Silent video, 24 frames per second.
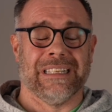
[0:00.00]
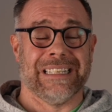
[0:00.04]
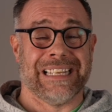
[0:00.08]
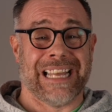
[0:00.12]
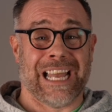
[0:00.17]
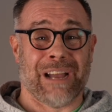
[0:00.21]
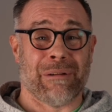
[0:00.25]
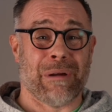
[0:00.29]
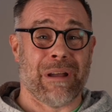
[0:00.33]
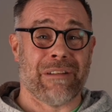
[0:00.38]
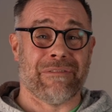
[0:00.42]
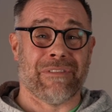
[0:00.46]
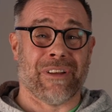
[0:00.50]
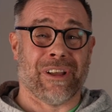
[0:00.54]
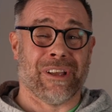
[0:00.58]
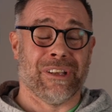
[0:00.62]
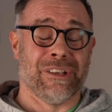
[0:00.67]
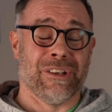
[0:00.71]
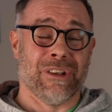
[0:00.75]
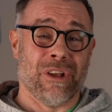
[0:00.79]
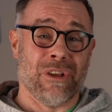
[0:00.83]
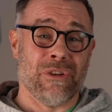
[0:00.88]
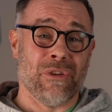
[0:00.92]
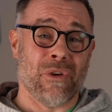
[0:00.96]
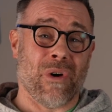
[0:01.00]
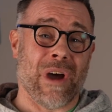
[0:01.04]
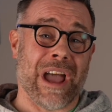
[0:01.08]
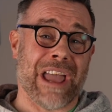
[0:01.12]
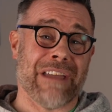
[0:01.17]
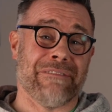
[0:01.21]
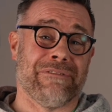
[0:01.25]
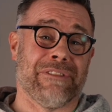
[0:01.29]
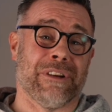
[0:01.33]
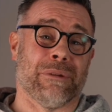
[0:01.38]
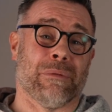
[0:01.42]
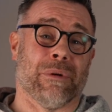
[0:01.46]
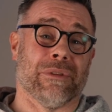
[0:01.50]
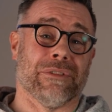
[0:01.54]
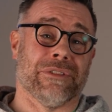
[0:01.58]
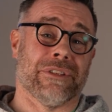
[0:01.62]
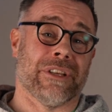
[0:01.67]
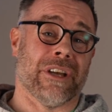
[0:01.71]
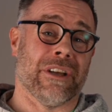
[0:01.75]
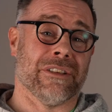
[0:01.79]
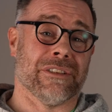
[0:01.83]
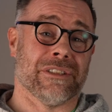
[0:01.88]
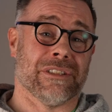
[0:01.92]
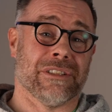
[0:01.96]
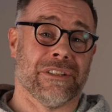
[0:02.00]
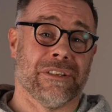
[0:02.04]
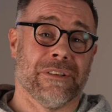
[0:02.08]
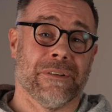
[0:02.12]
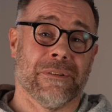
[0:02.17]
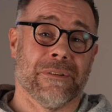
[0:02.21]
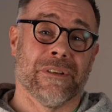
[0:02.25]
However, not everyone does.